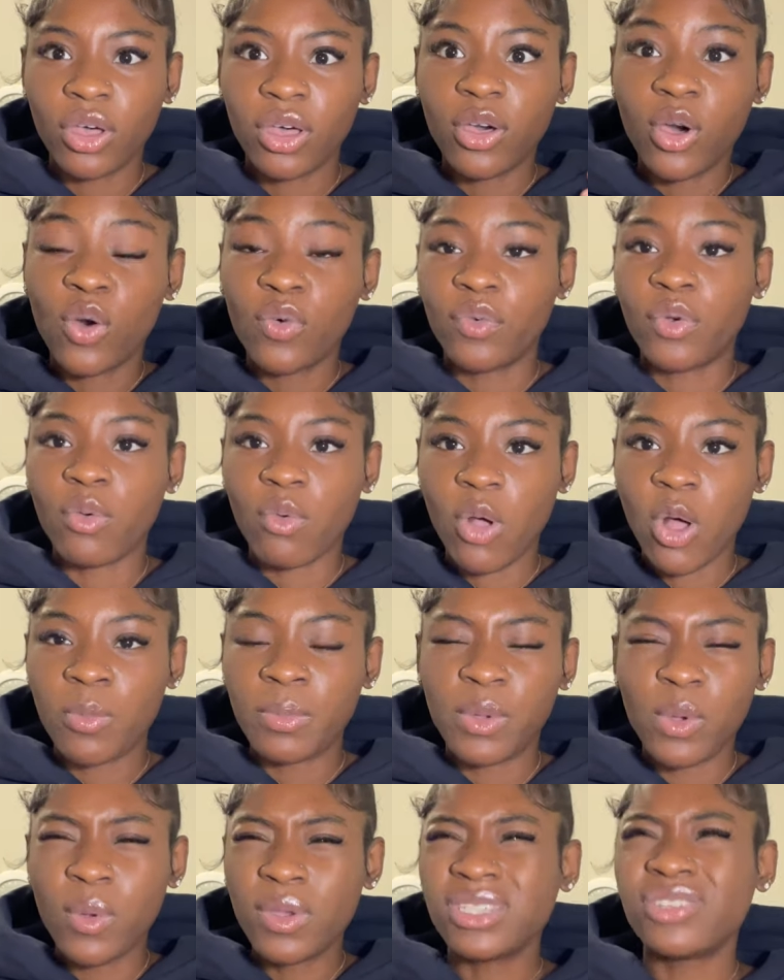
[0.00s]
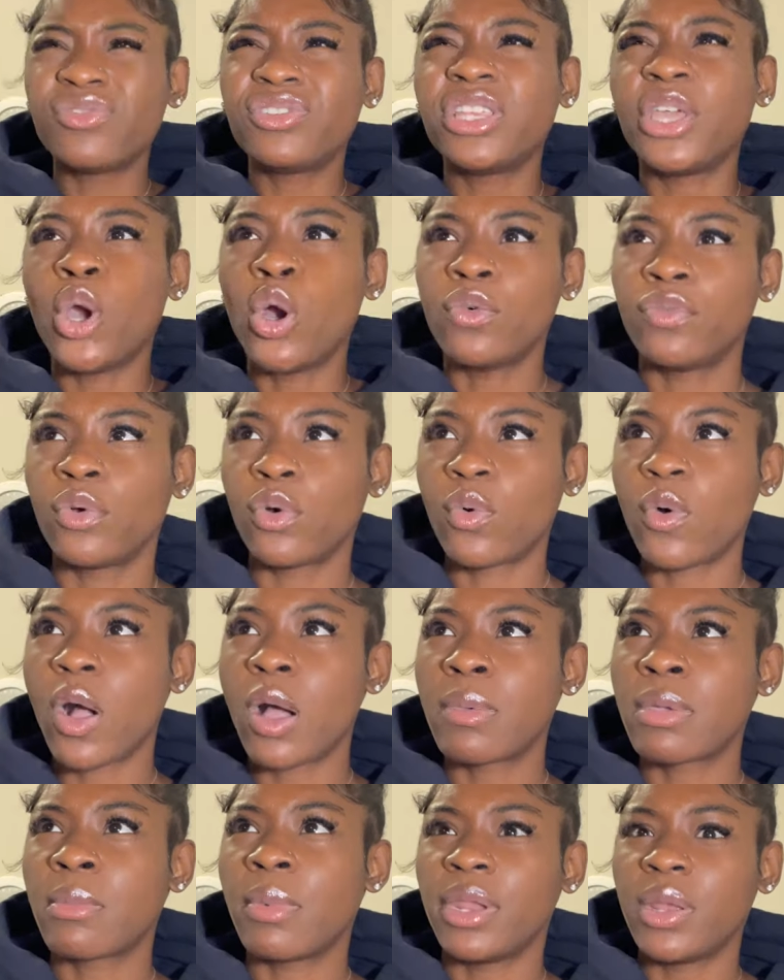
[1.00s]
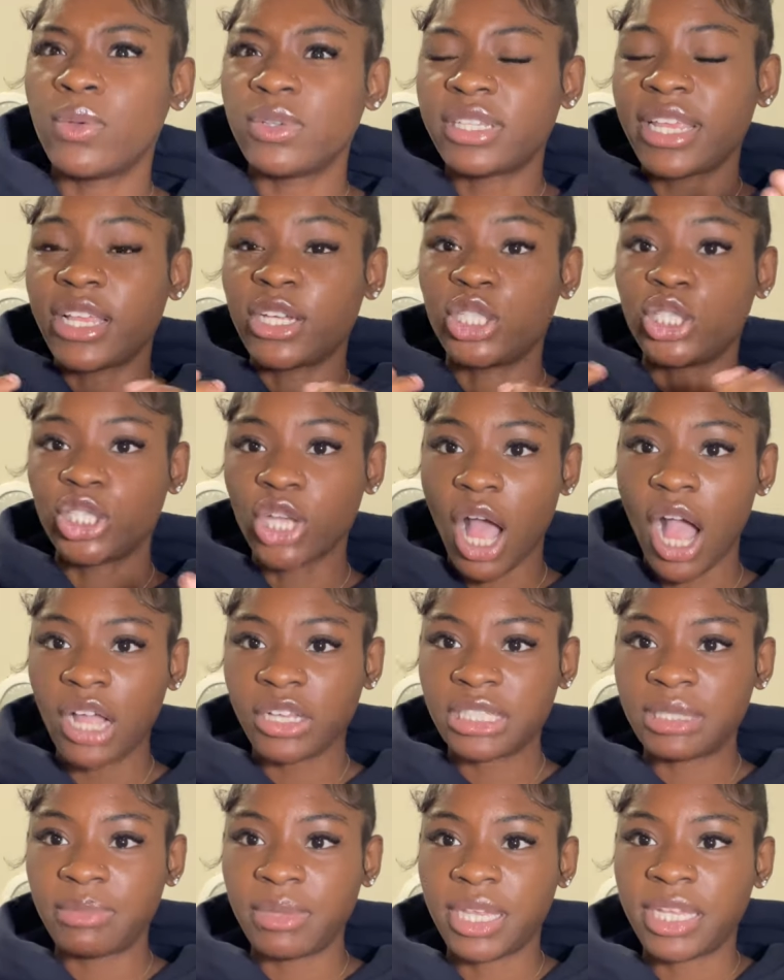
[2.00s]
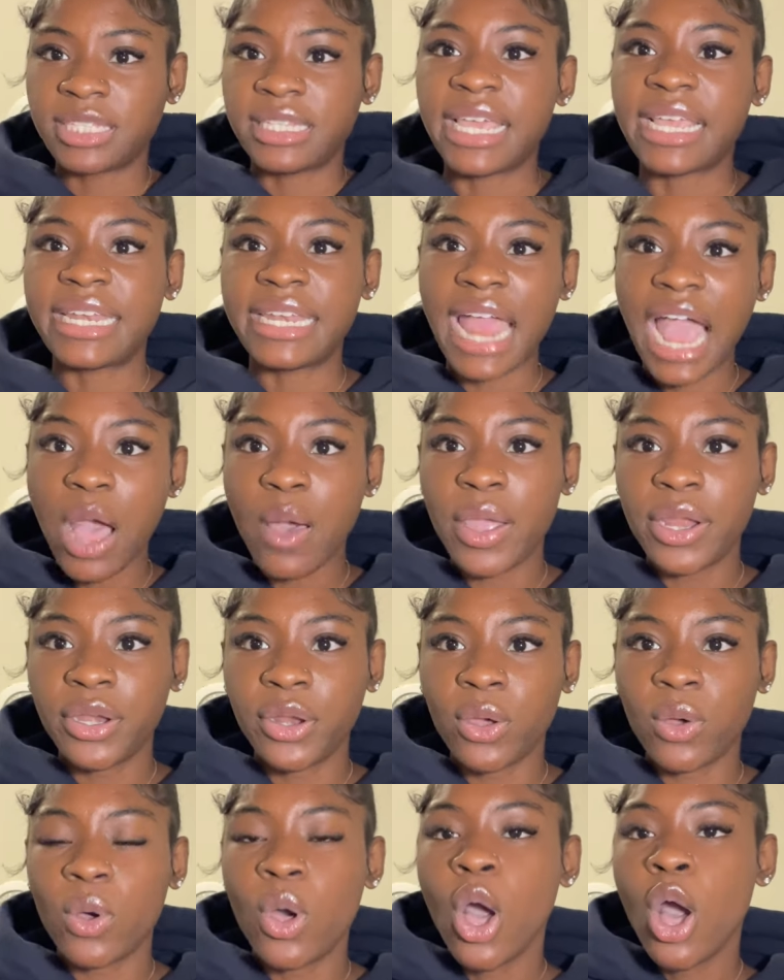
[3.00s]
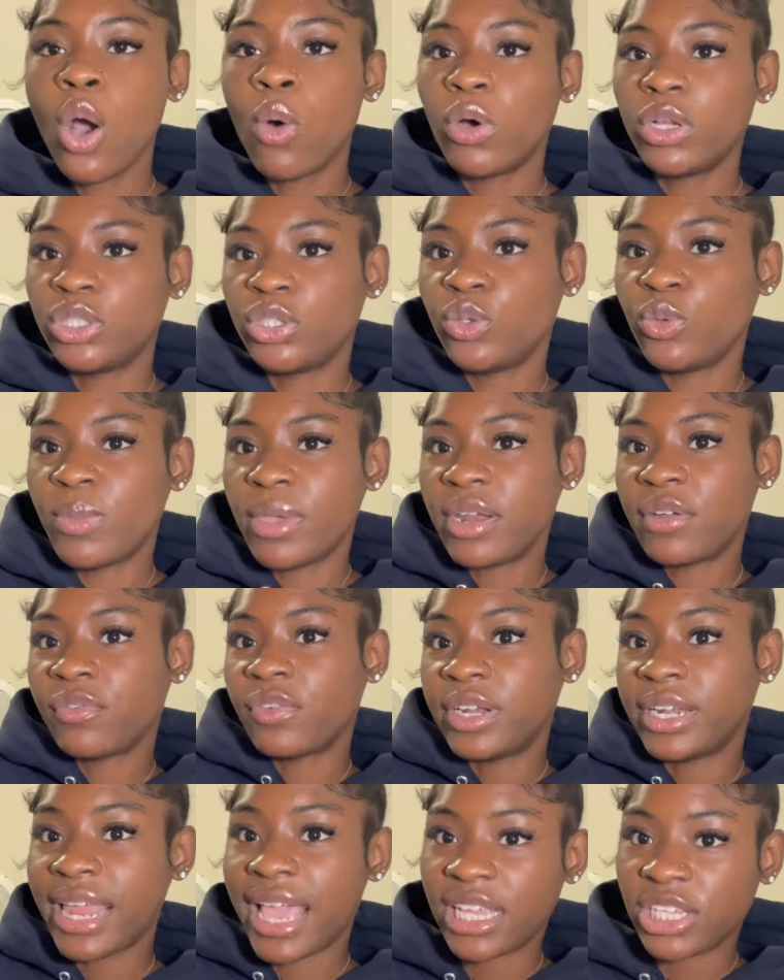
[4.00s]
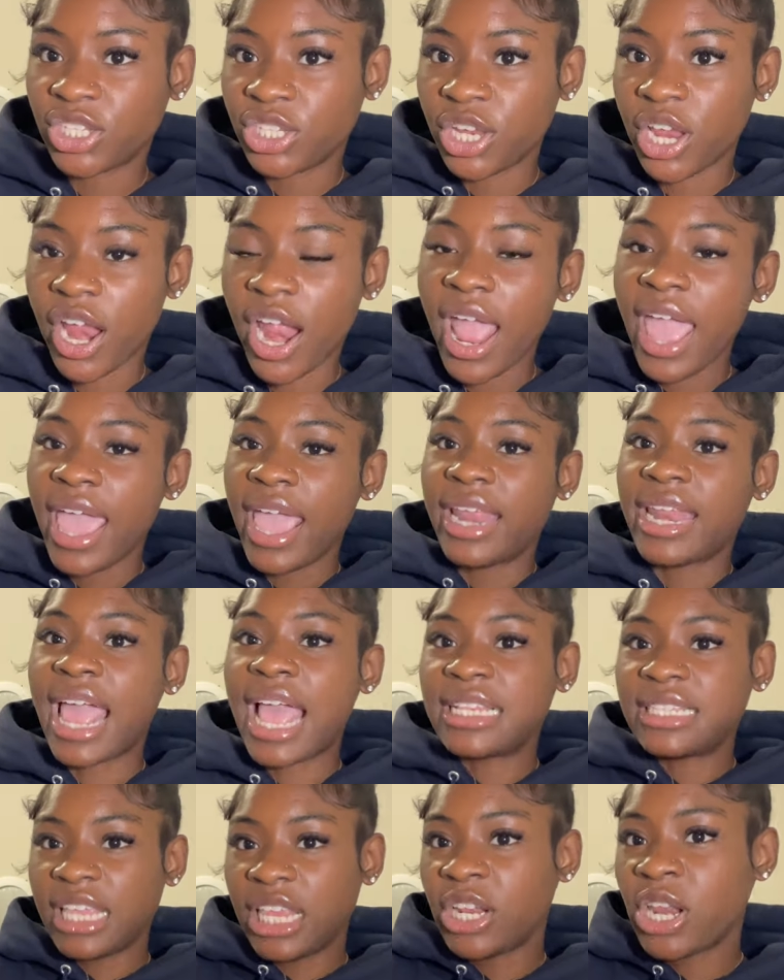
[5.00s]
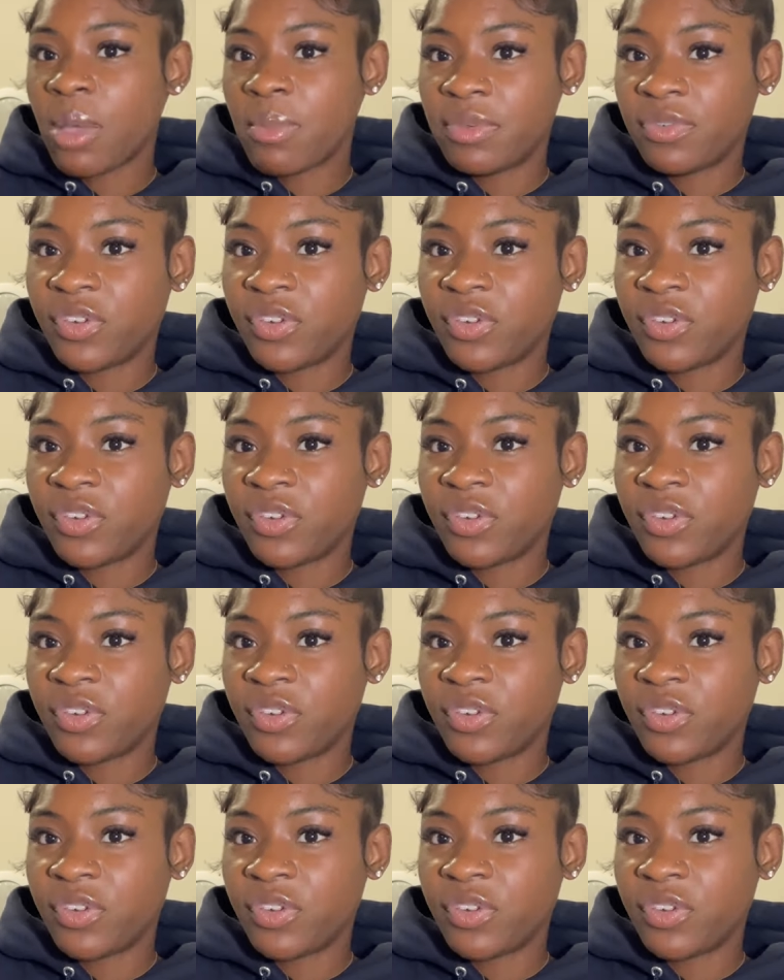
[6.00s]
overwhelming it wasn't really overwhelming but it was like a shock to me because like now i know what to do better for next year and as incoming